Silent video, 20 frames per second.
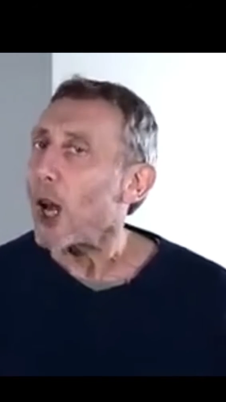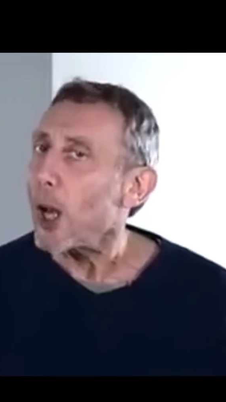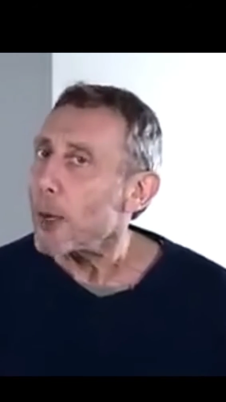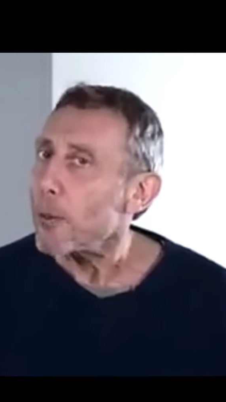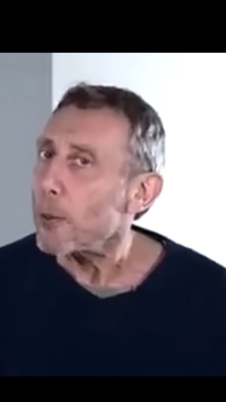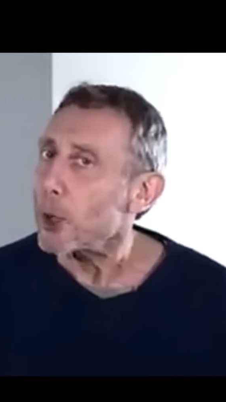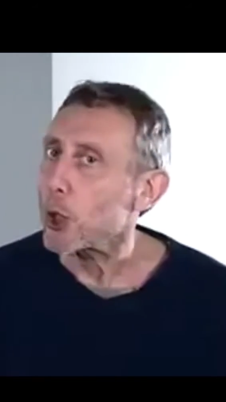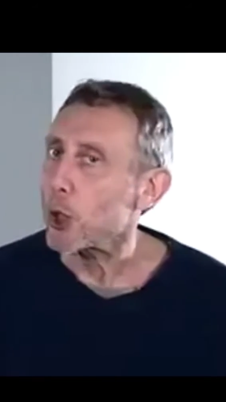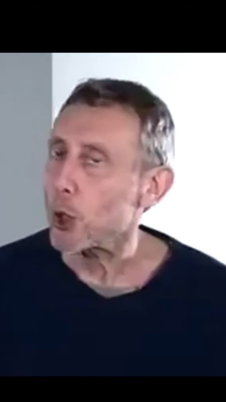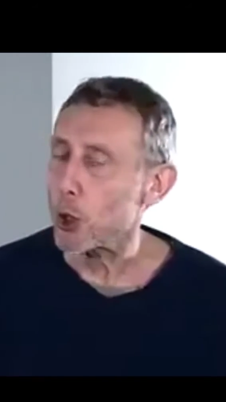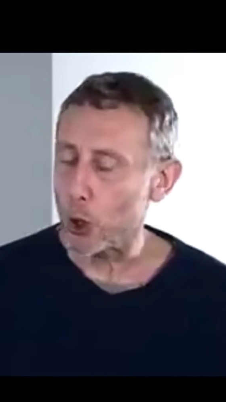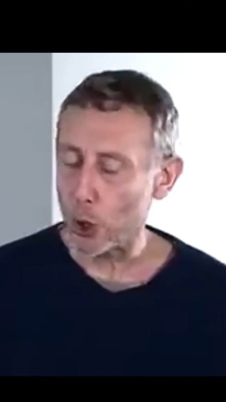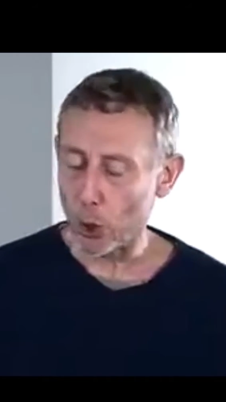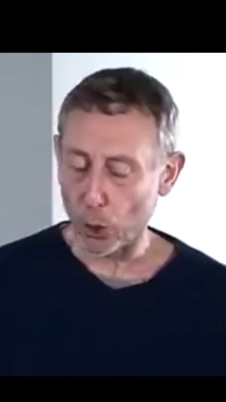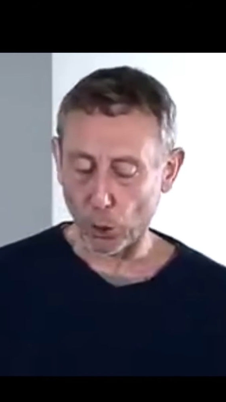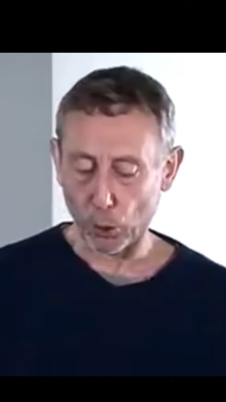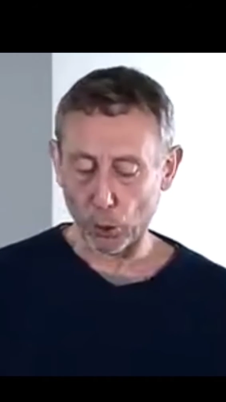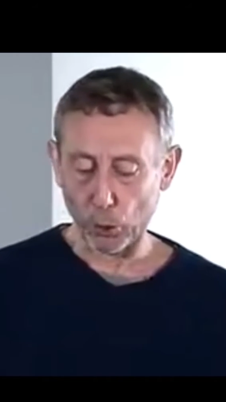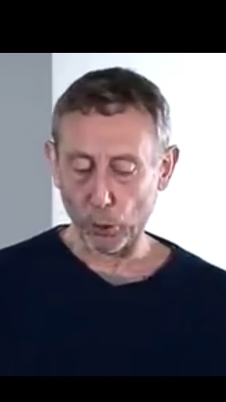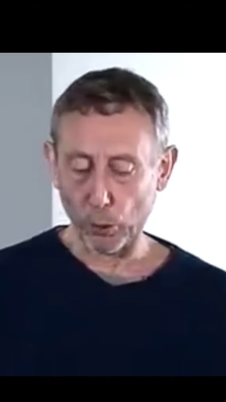I was at
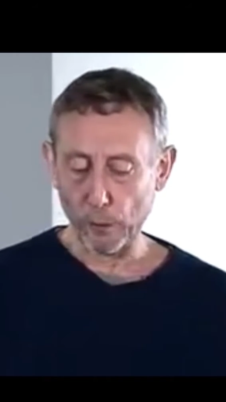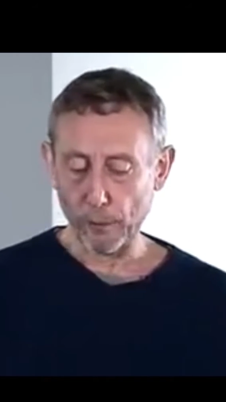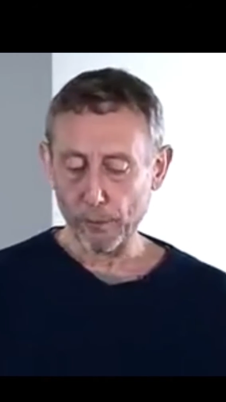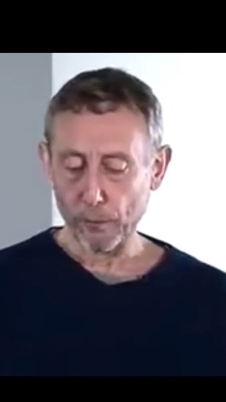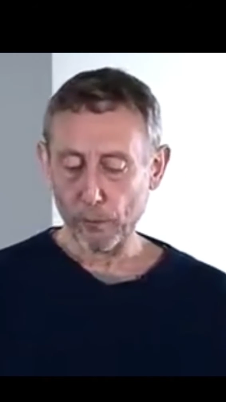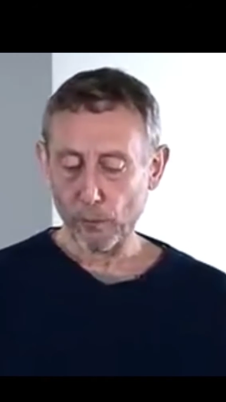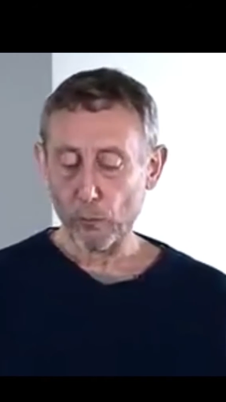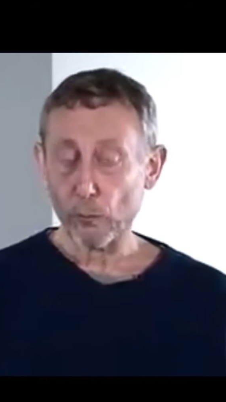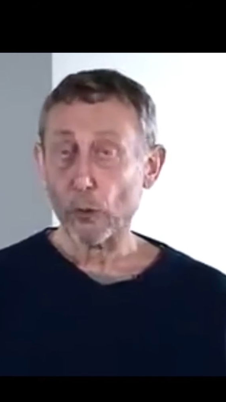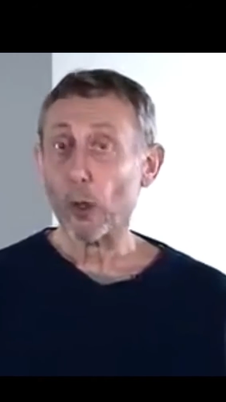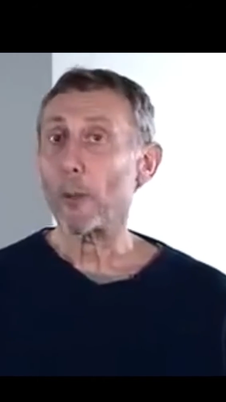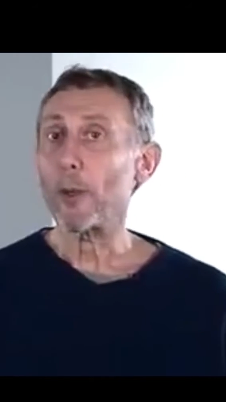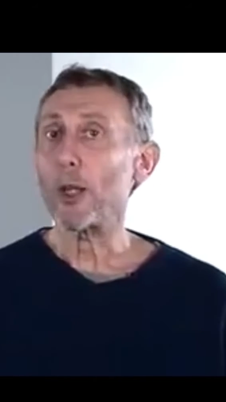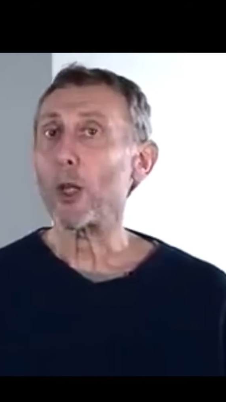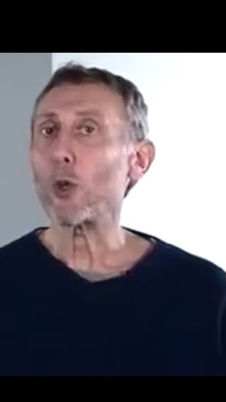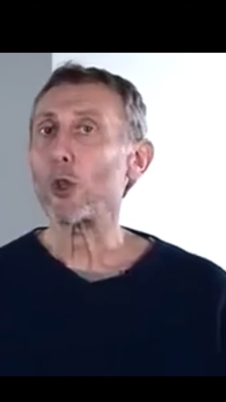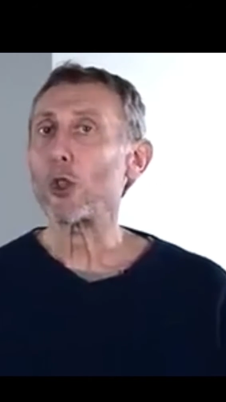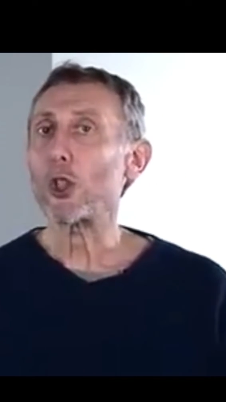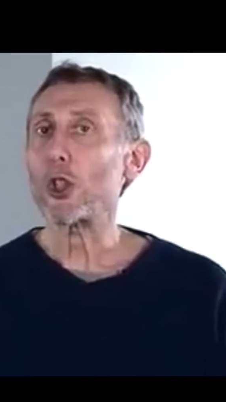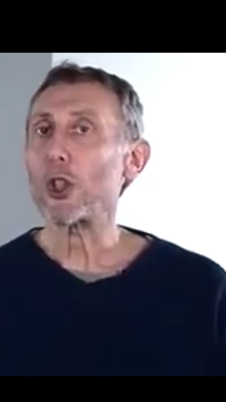school,
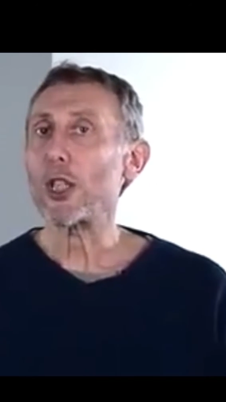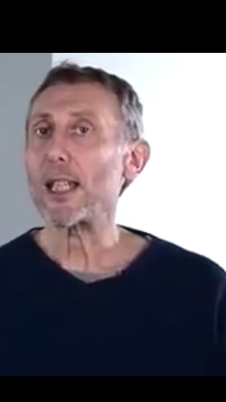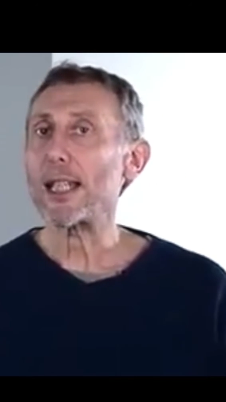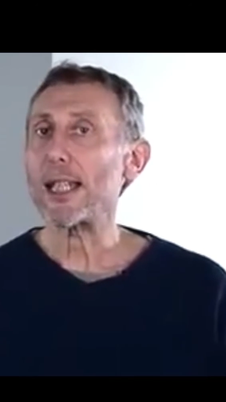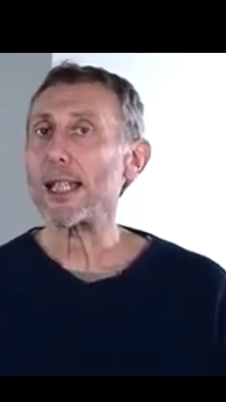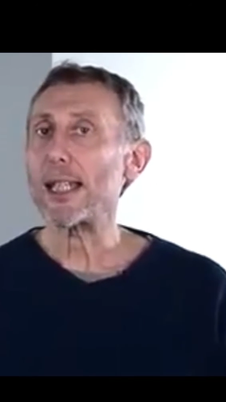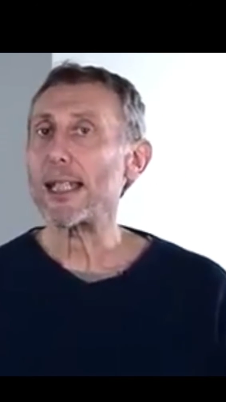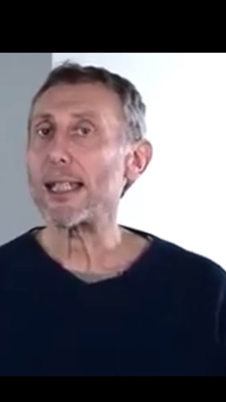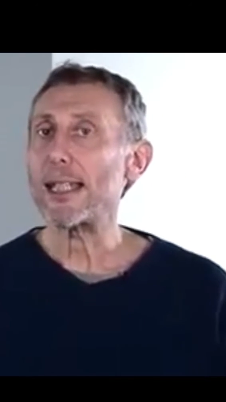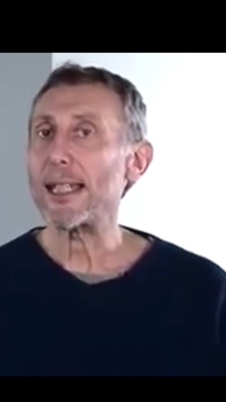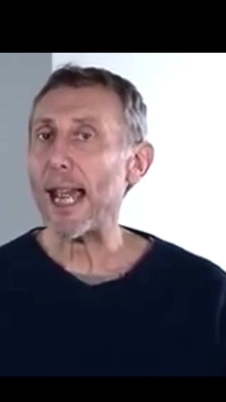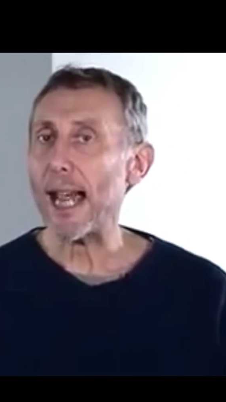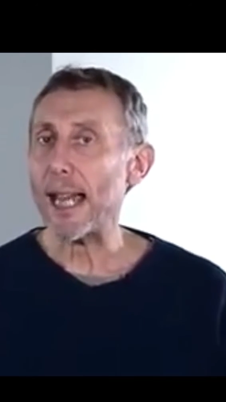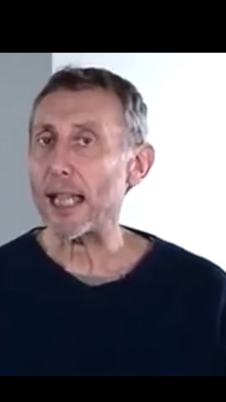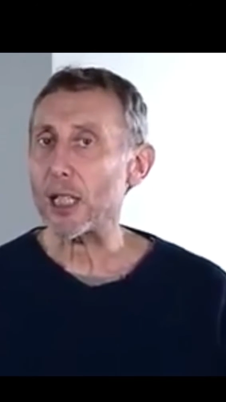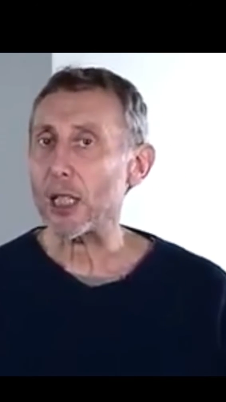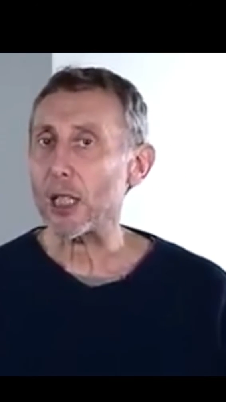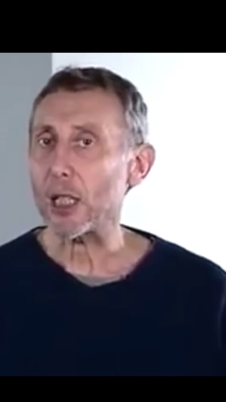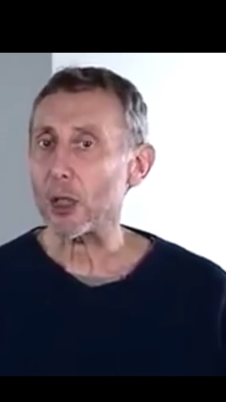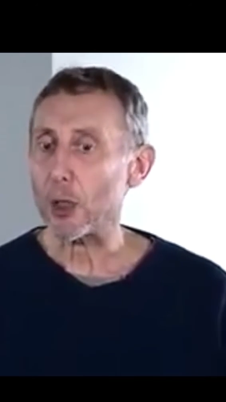we used to sit at
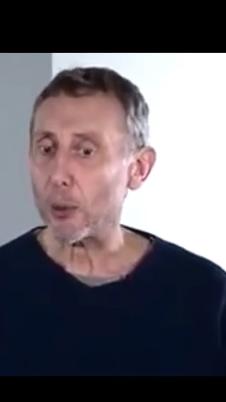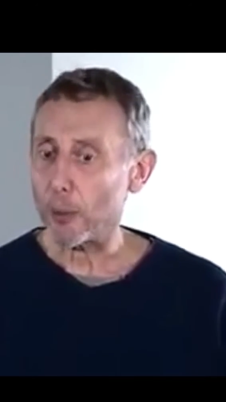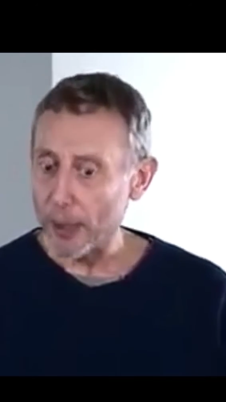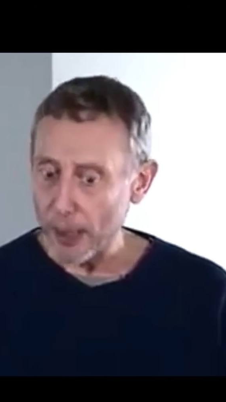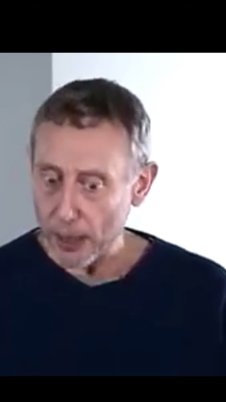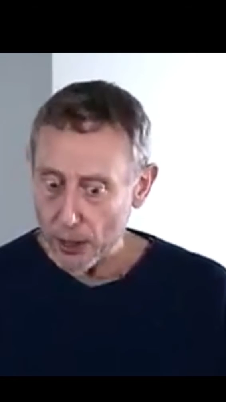desks.